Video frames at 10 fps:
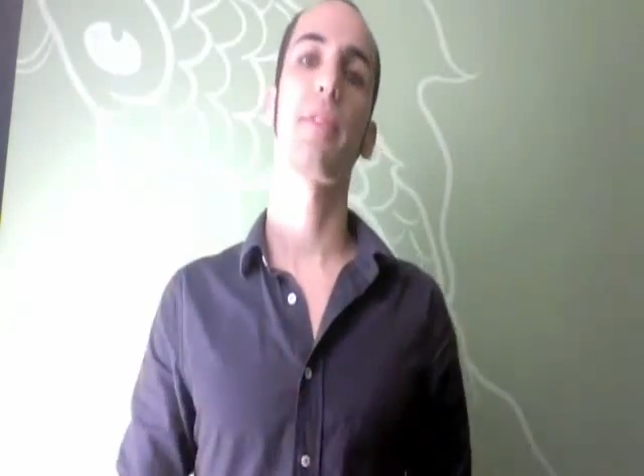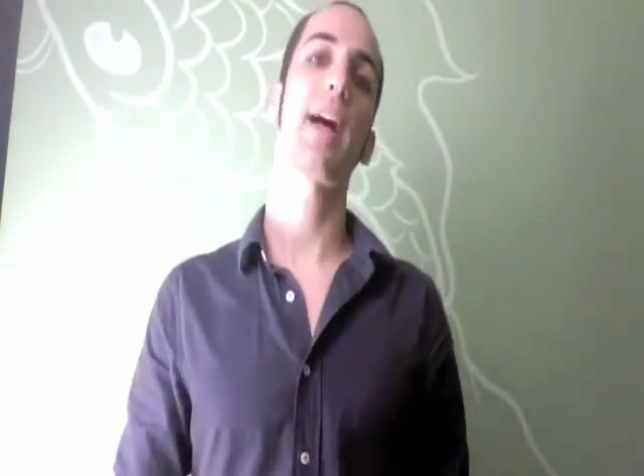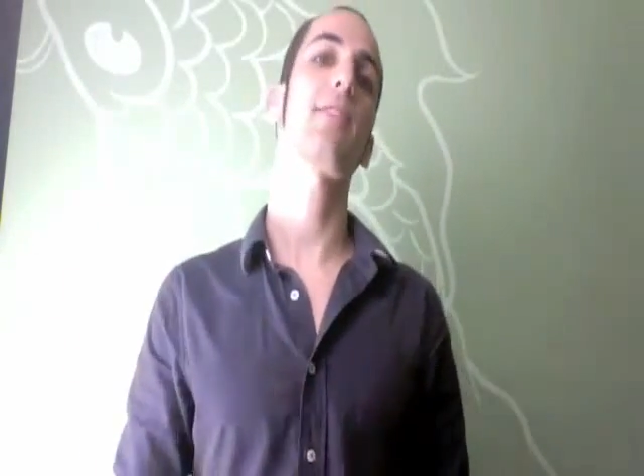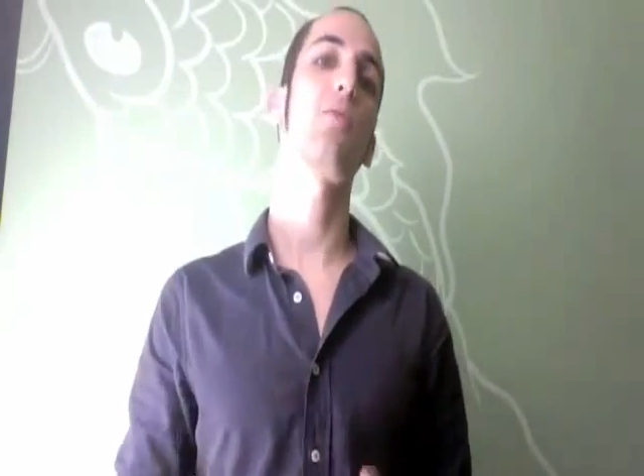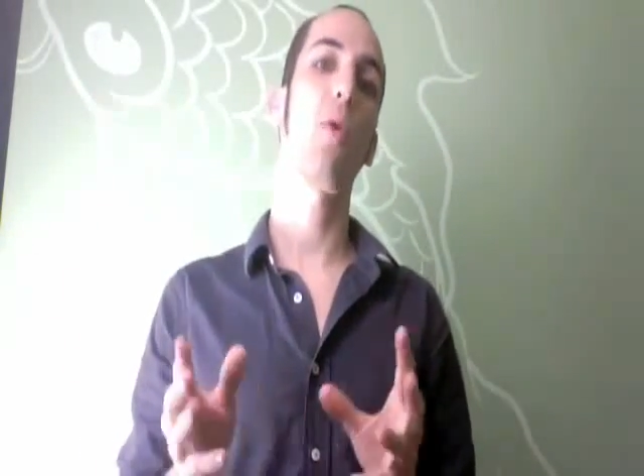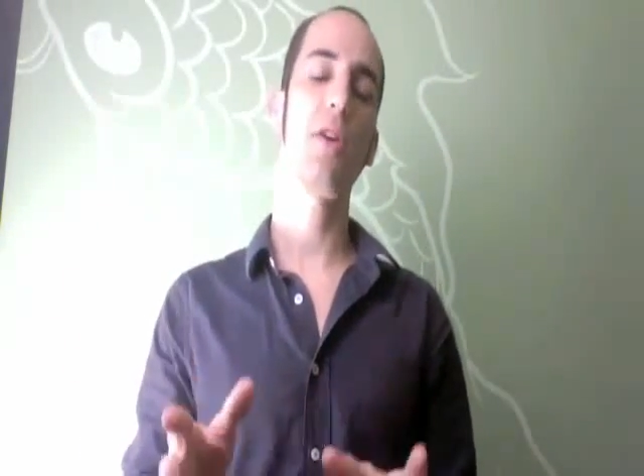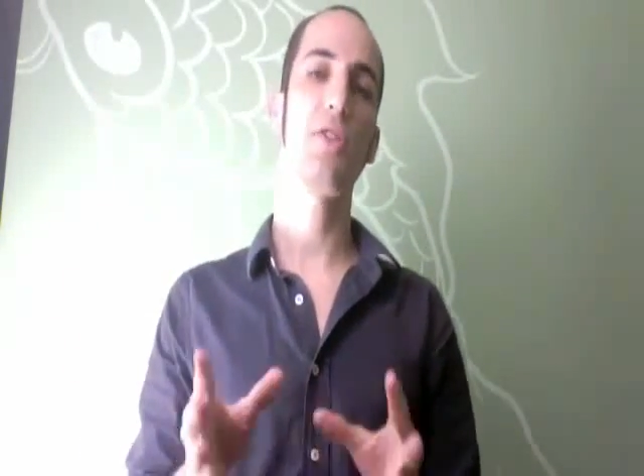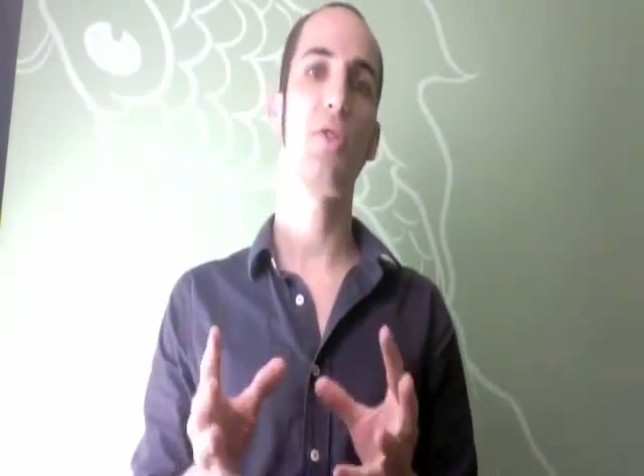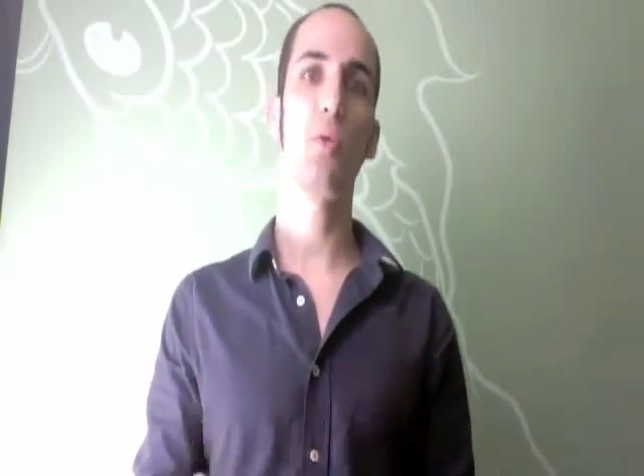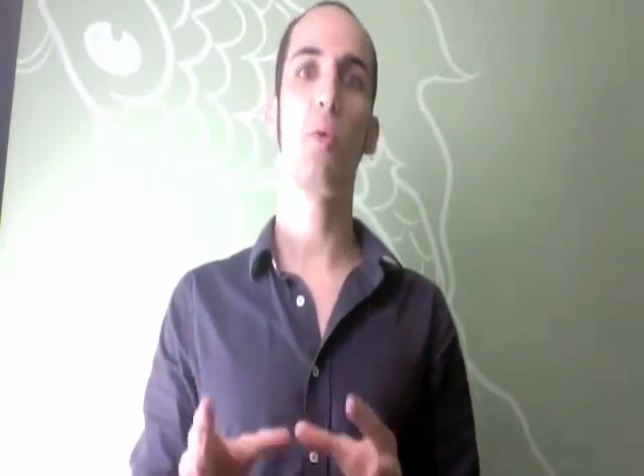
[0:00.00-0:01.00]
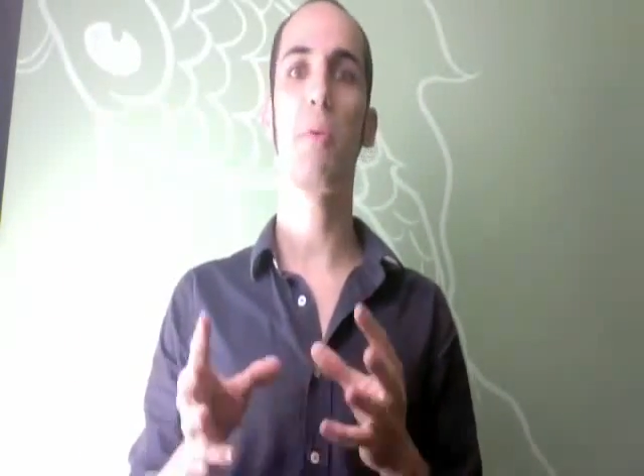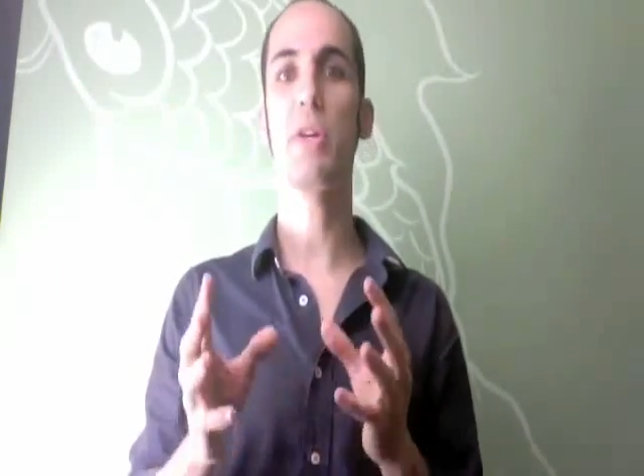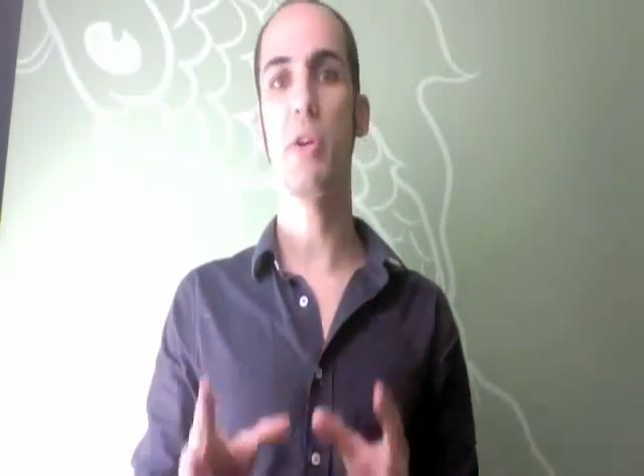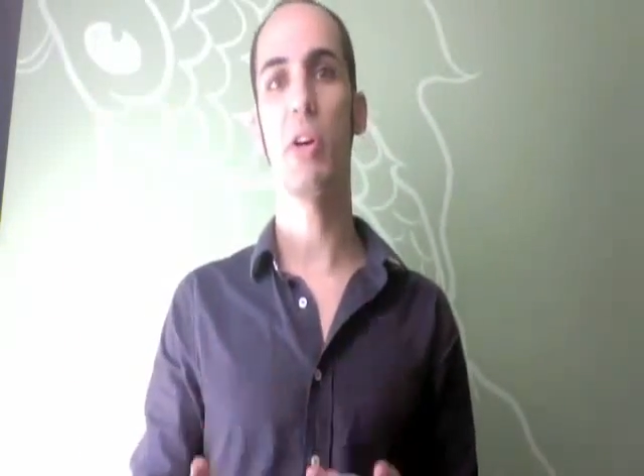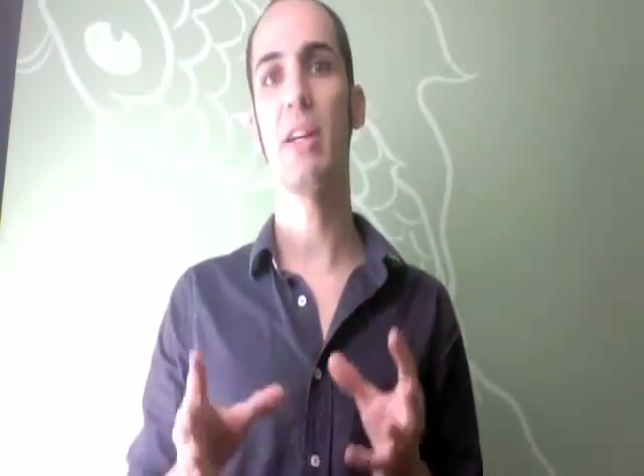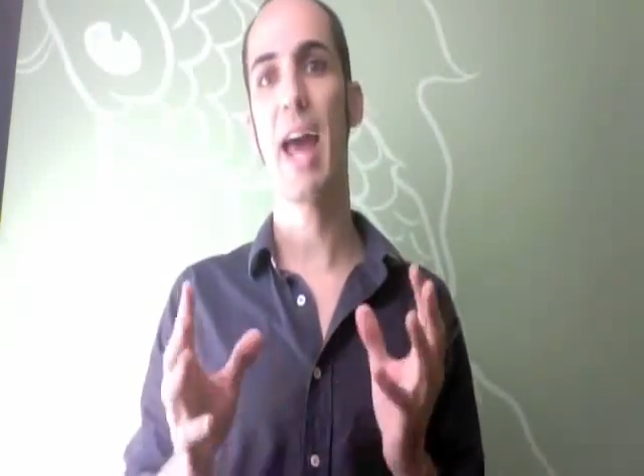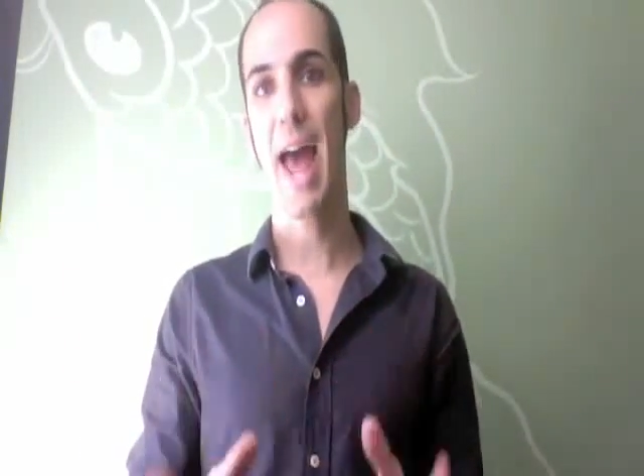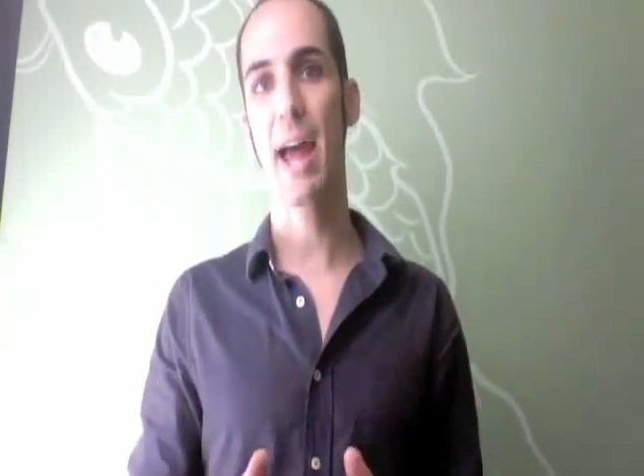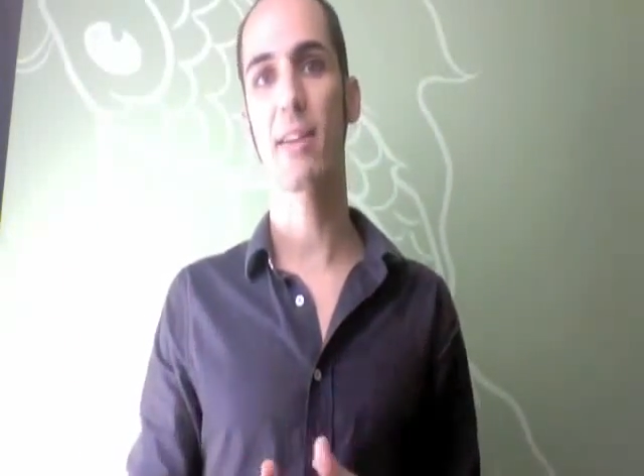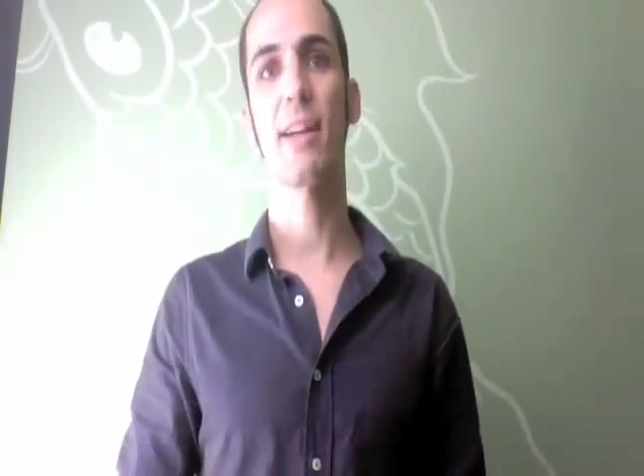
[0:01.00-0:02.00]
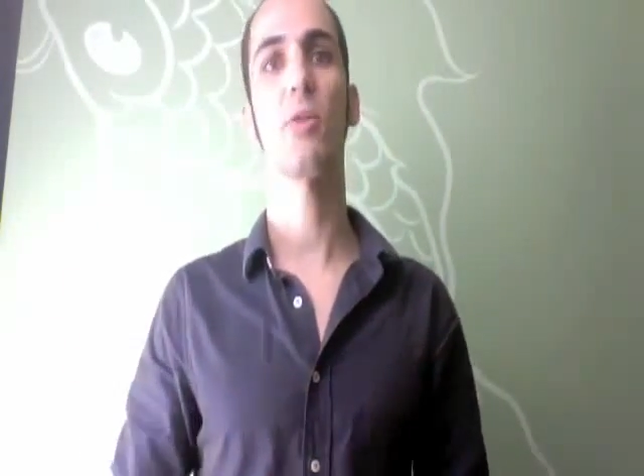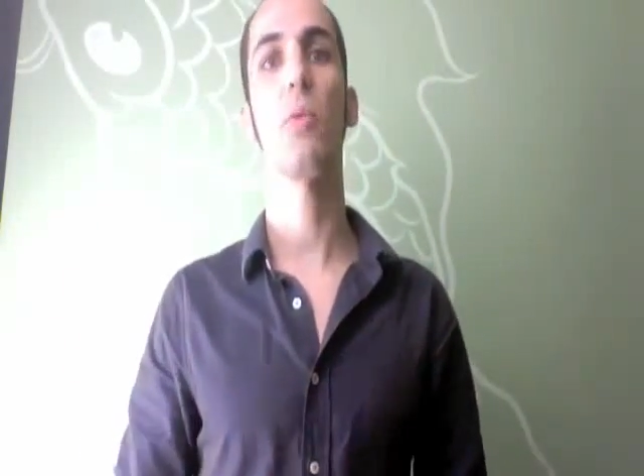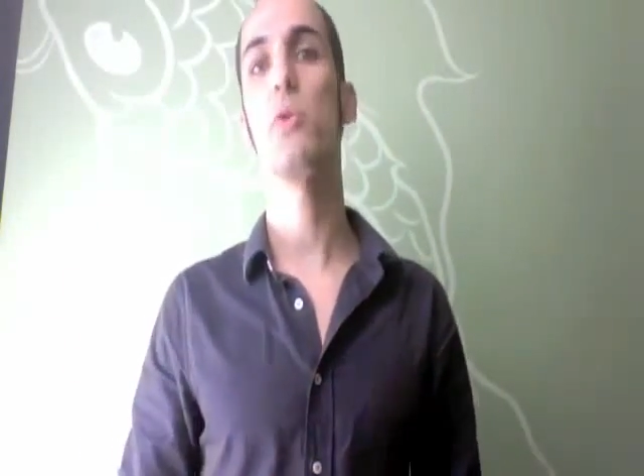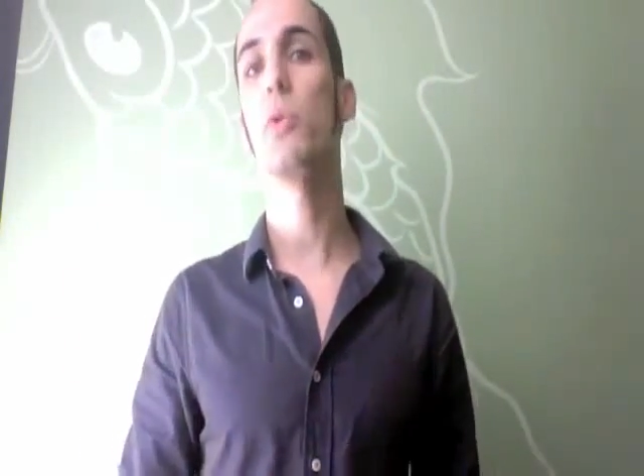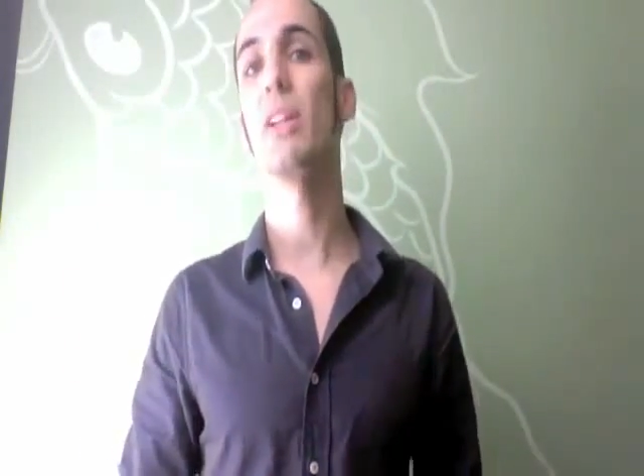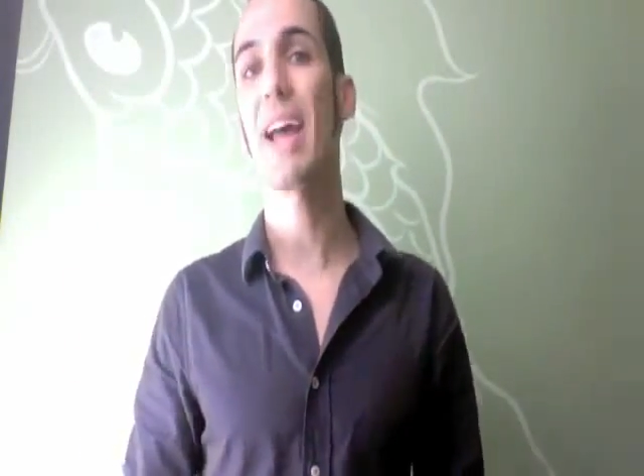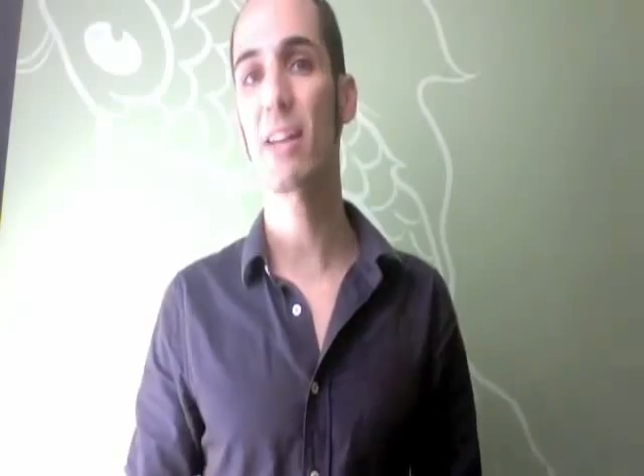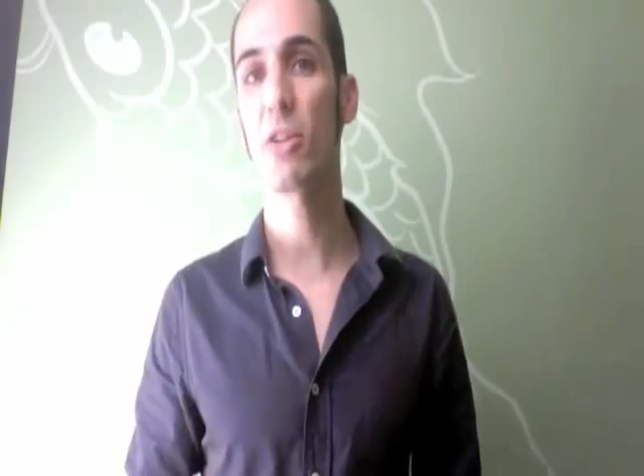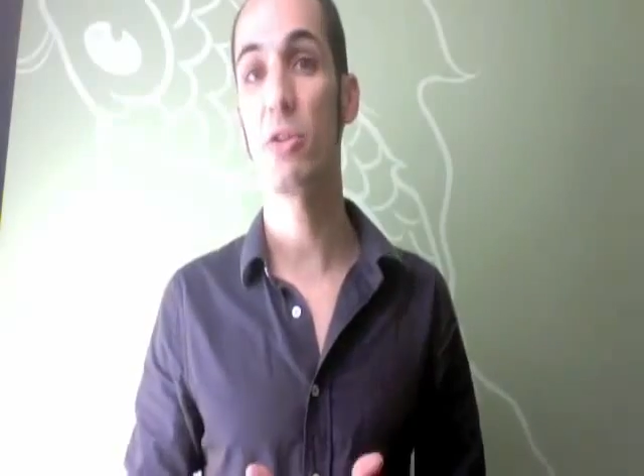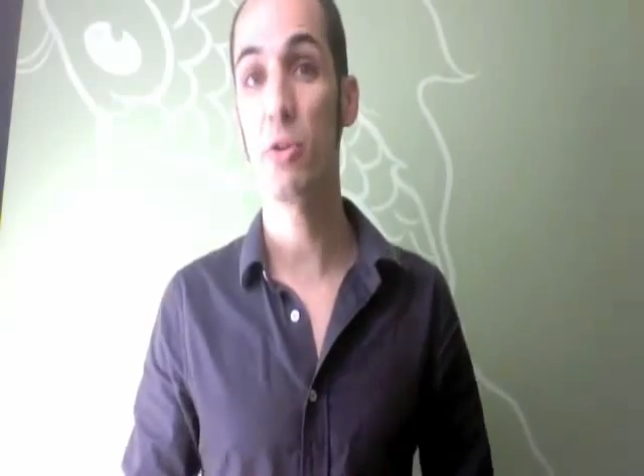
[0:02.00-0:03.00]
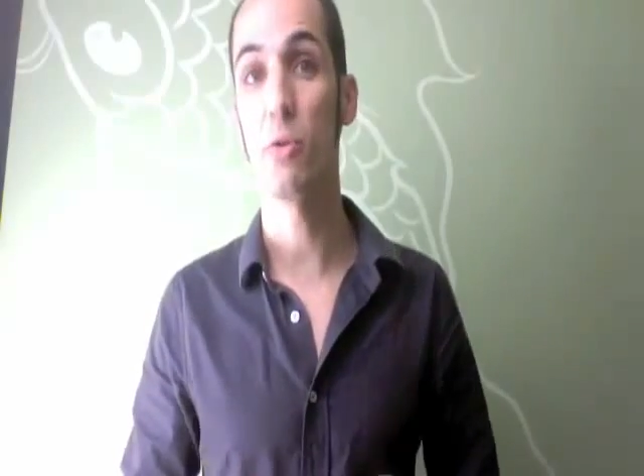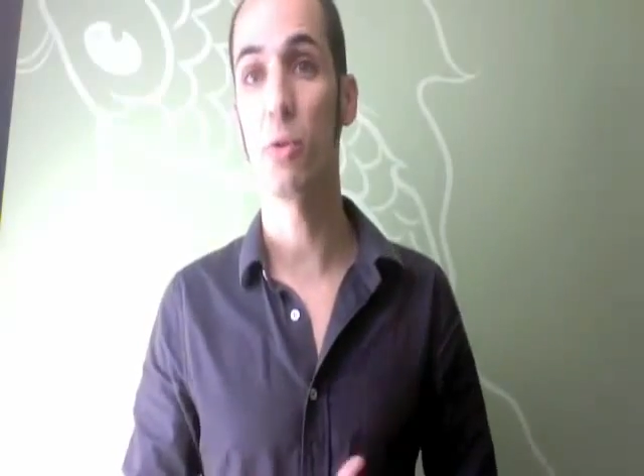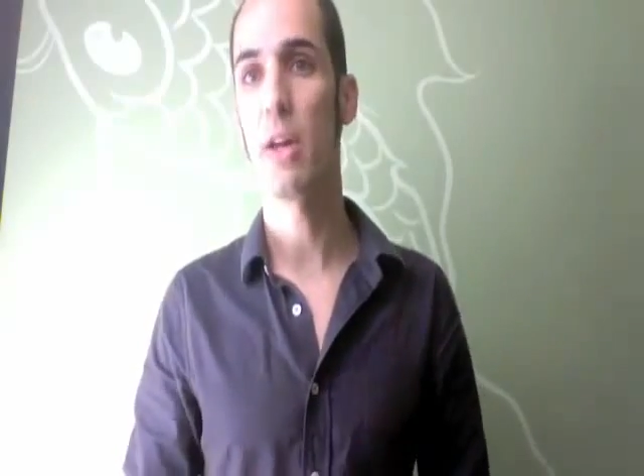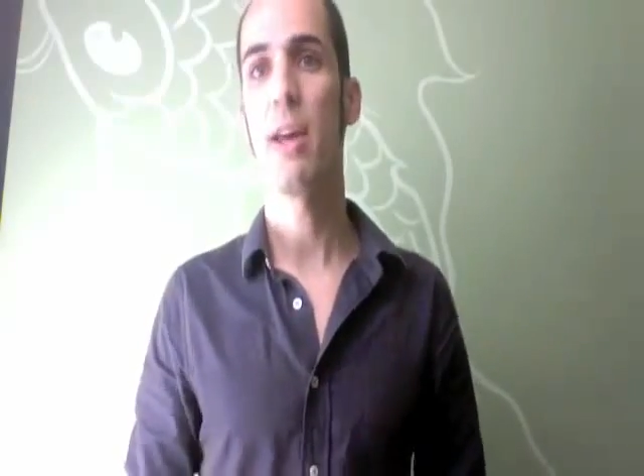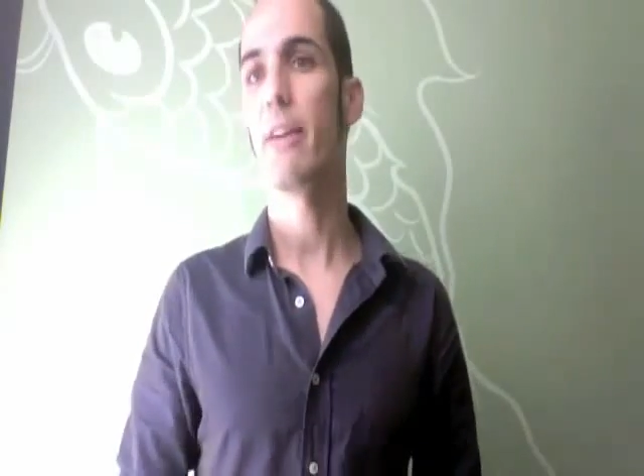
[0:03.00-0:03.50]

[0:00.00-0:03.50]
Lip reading: That's what you will be good at. That's what you will like to do.